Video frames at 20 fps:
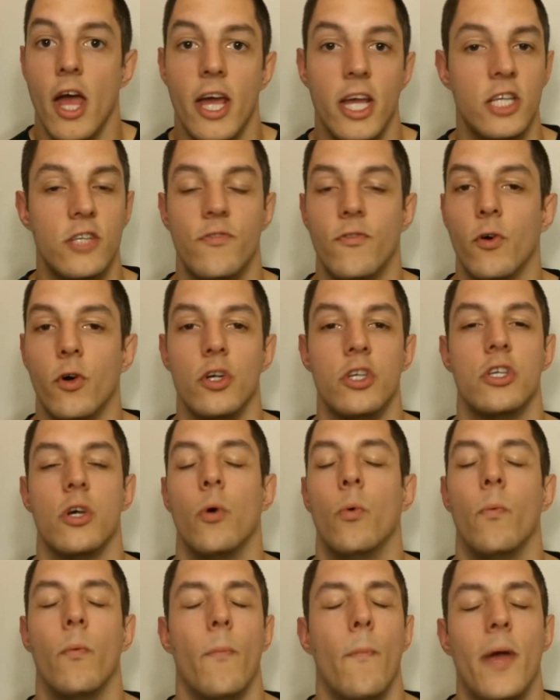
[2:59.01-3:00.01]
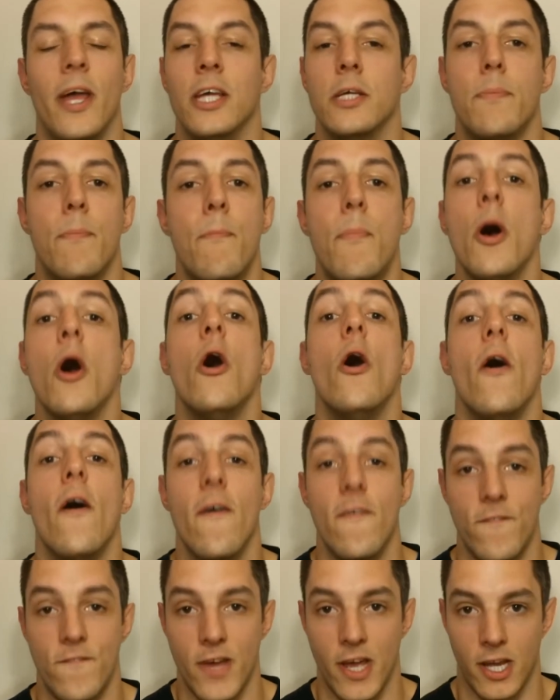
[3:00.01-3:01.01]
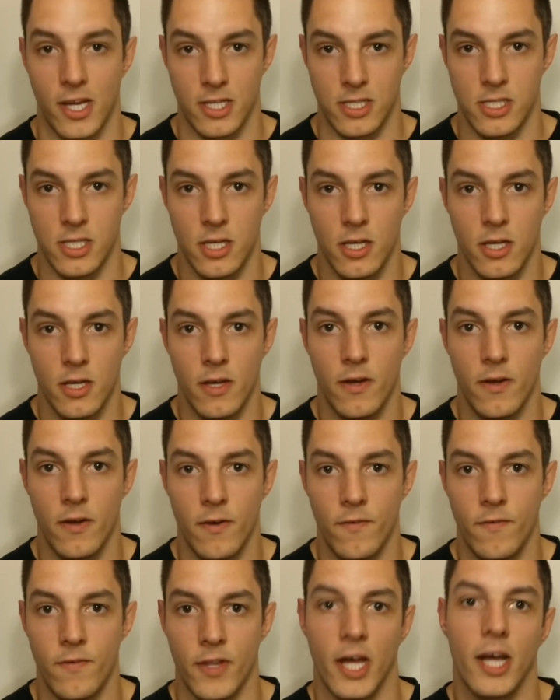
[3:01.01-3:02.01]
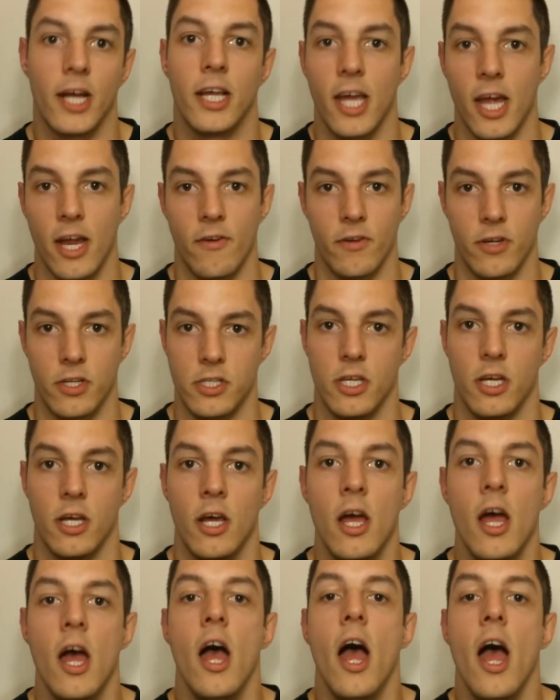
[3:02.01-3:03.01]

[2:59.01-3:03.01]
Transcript: His voice is perfect for that character.